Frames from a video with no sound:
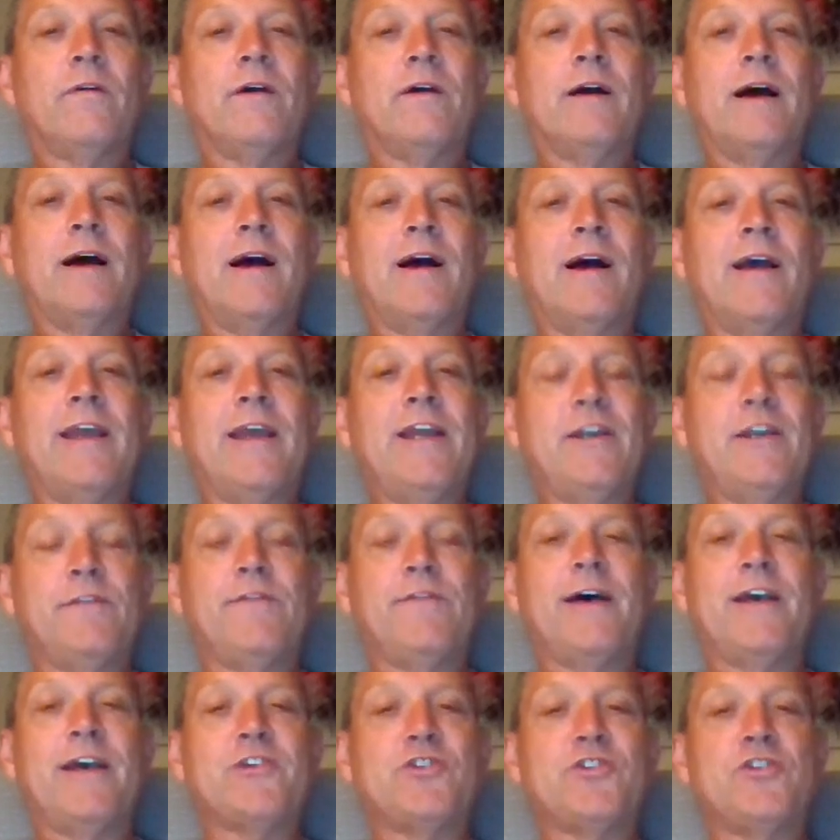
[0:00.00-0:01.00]

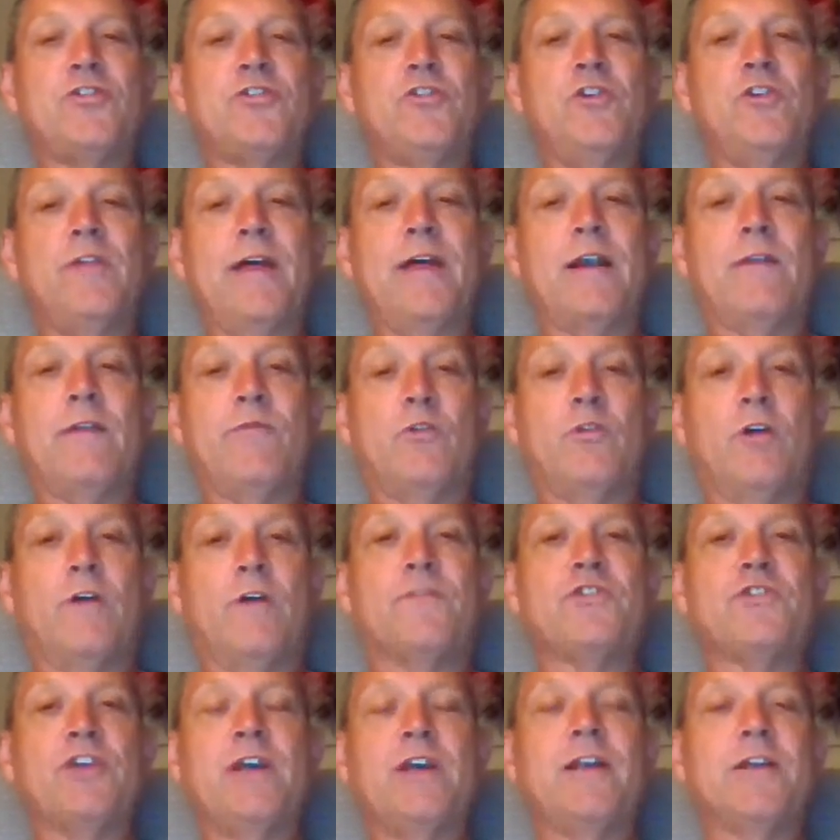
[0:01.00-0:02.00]
interface to do that. From what
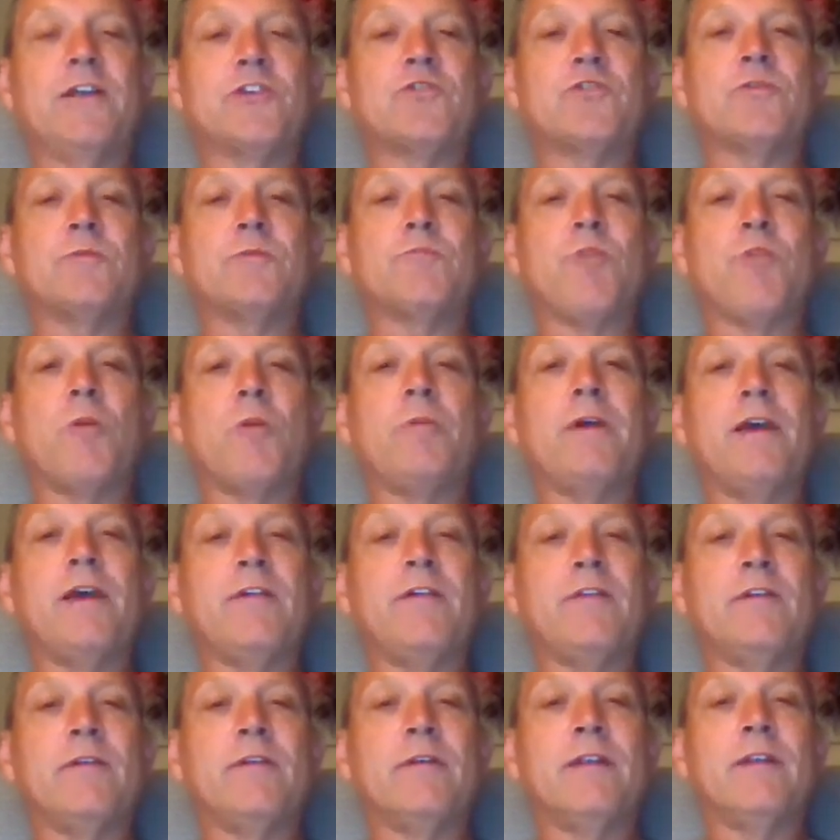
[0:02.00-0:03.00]
I've seen, it's
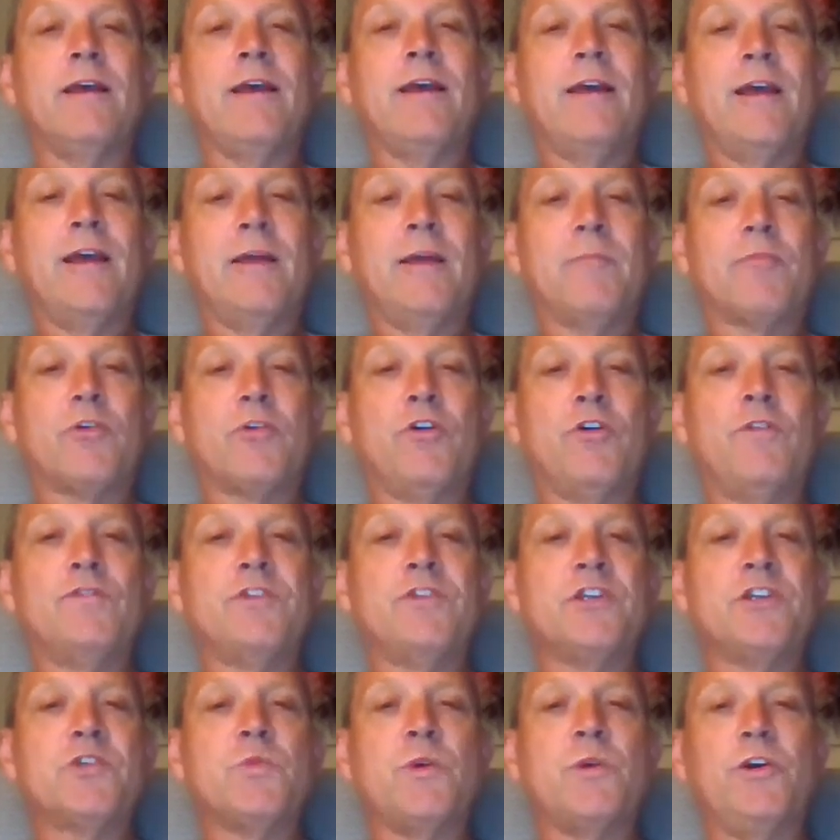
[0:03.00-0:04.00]
probably improved
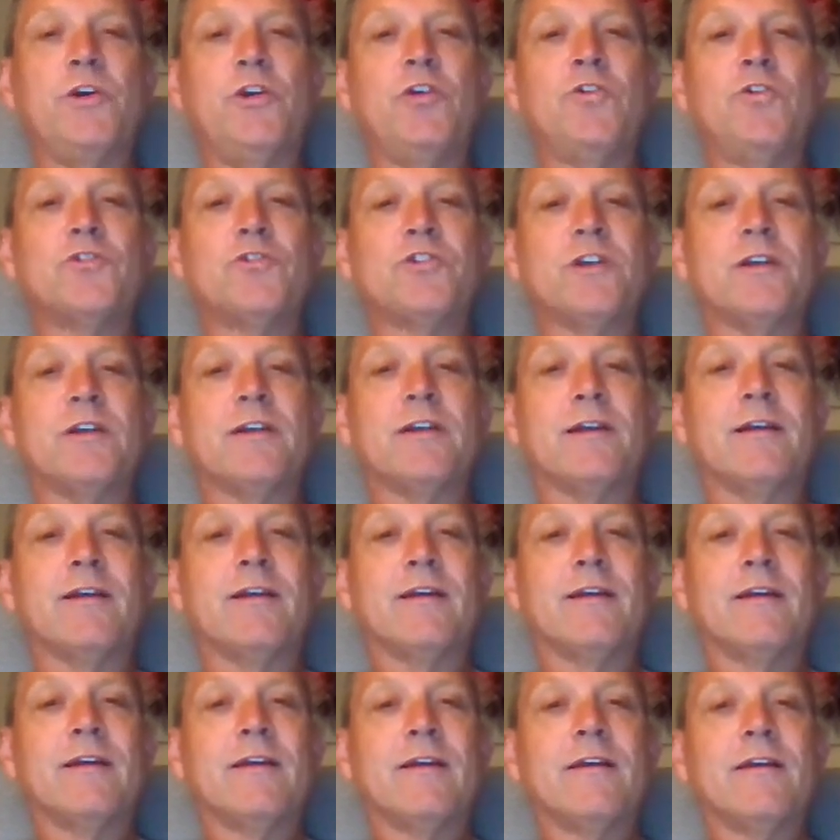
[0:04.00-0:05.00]
since we used it.
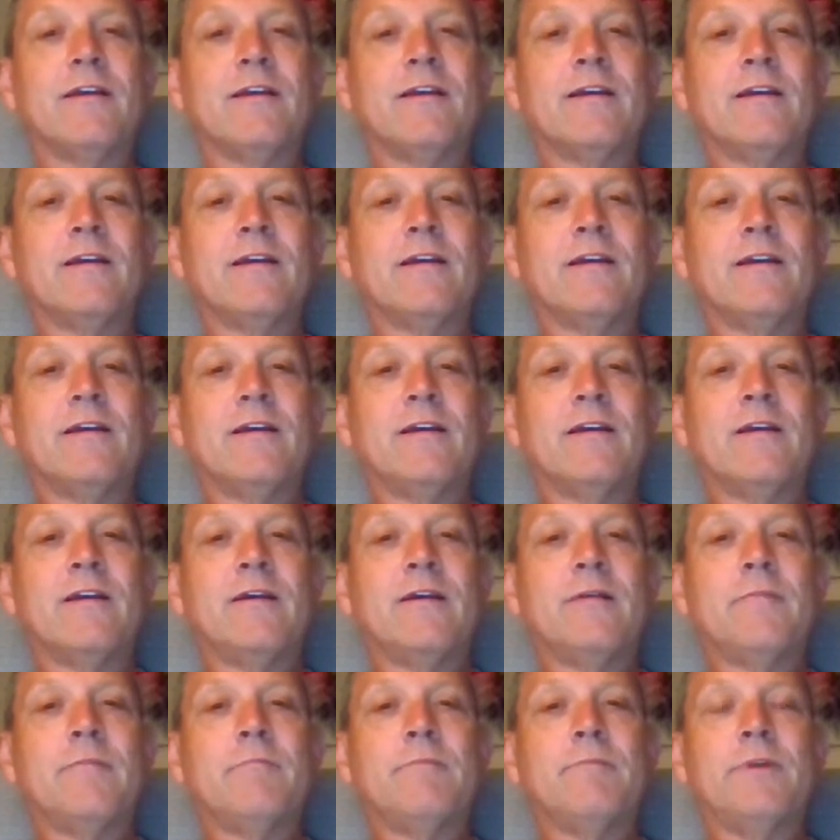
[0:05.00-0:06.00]
Mm.
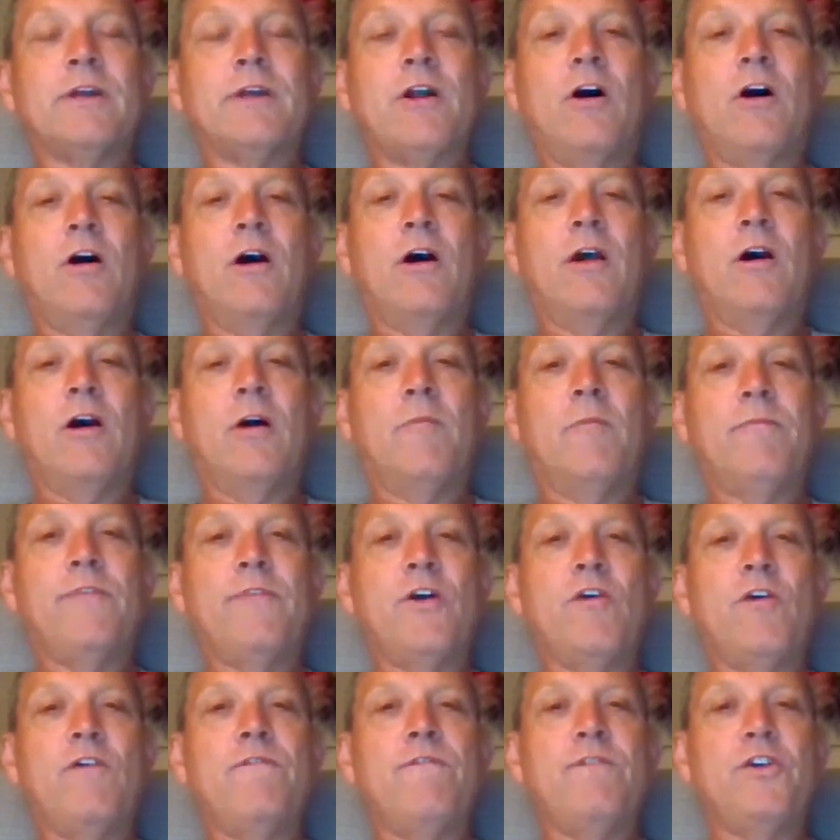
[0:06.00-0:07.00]
But I'm
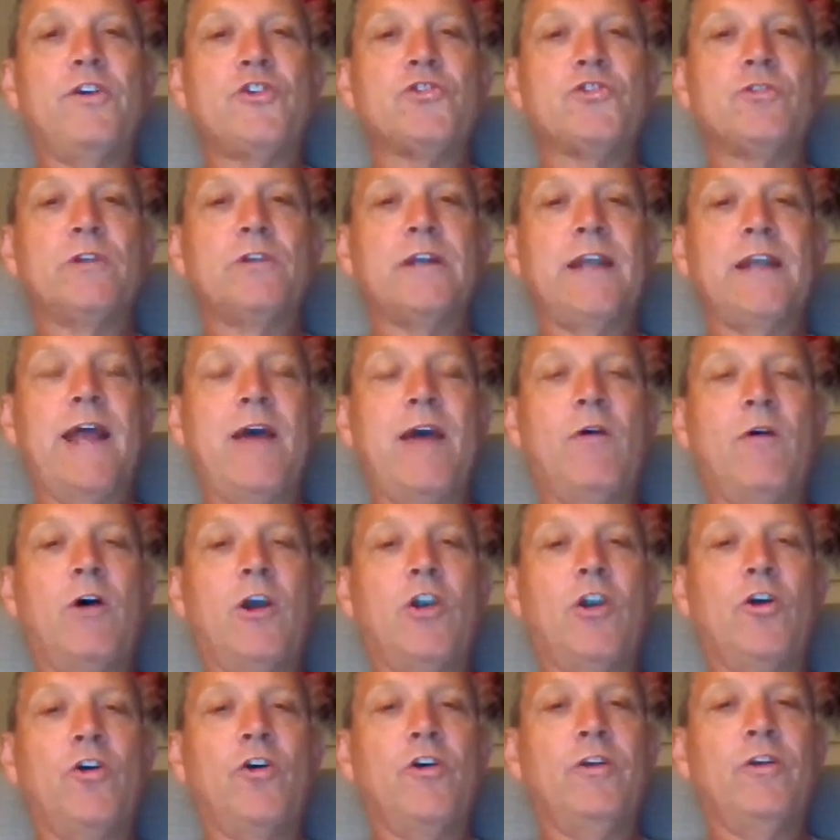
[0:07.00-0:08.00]
very visual in how I
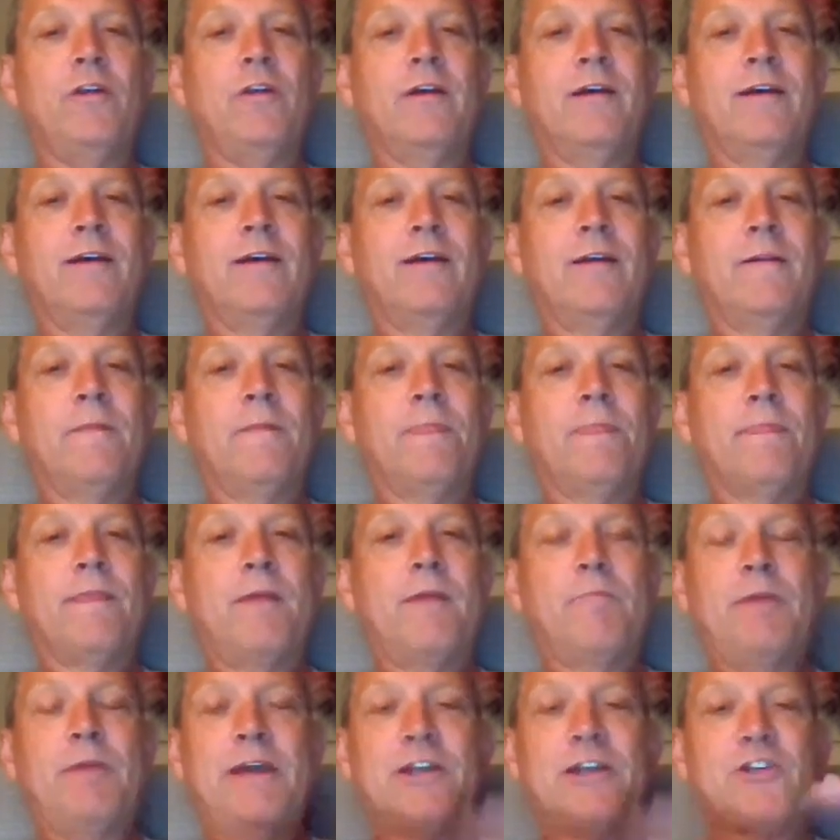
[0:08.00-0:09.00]
learn,
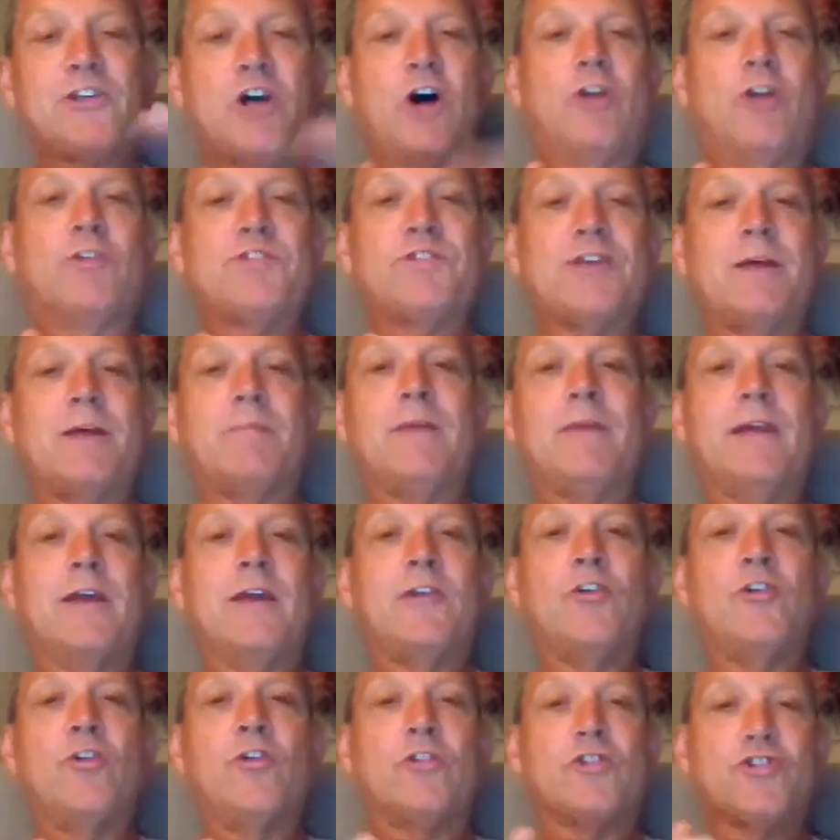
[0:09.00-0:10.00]
and being told something
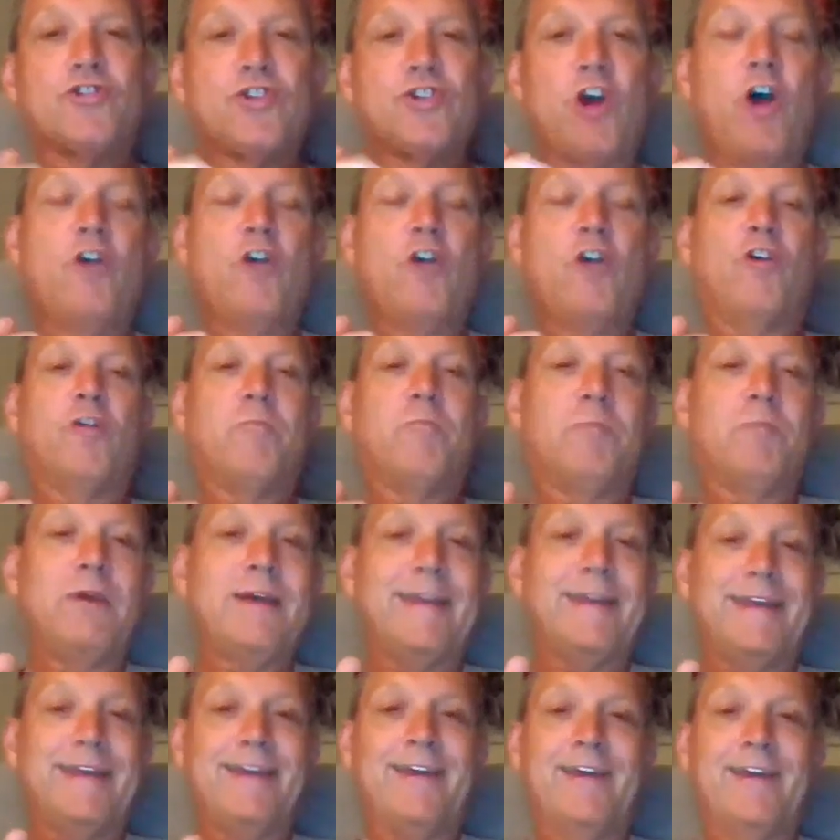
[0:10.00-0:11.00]
and not shown on
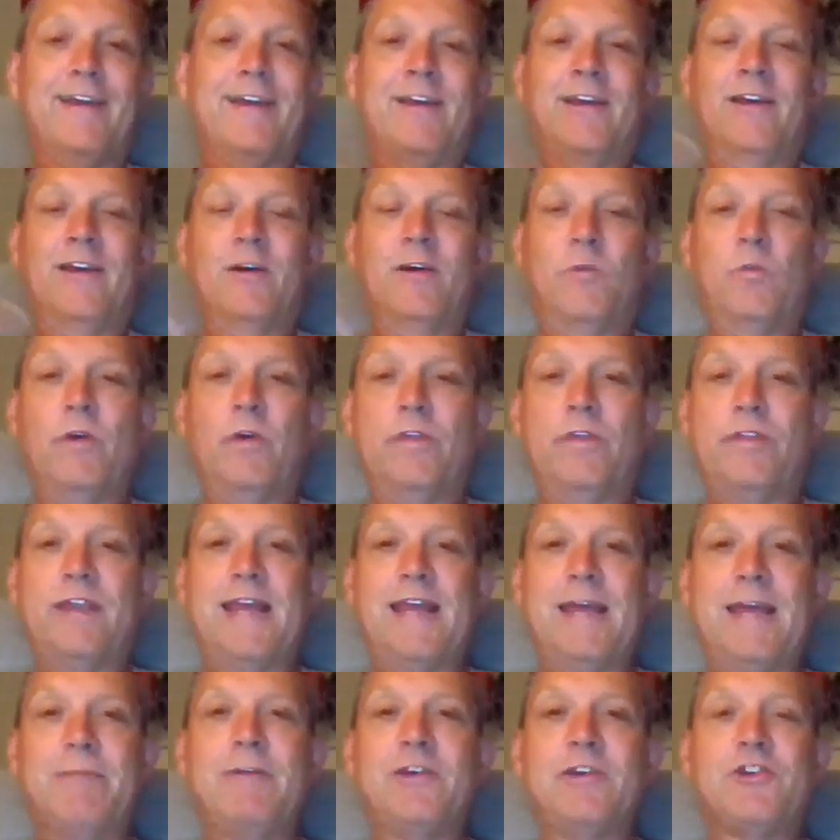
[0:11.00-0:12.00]
me with an
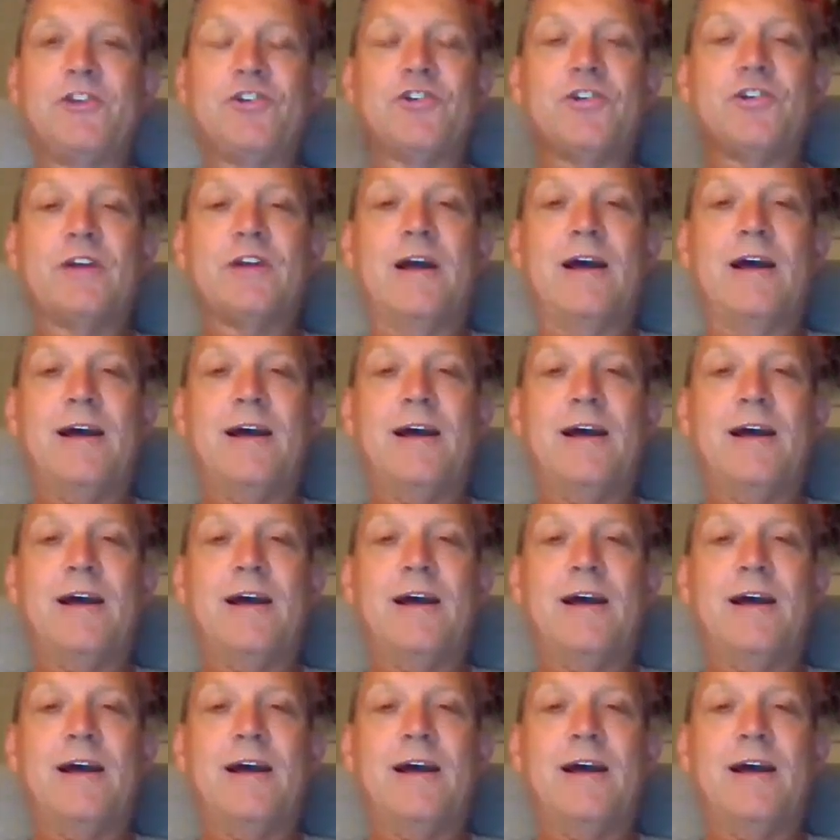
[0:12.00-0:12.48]
image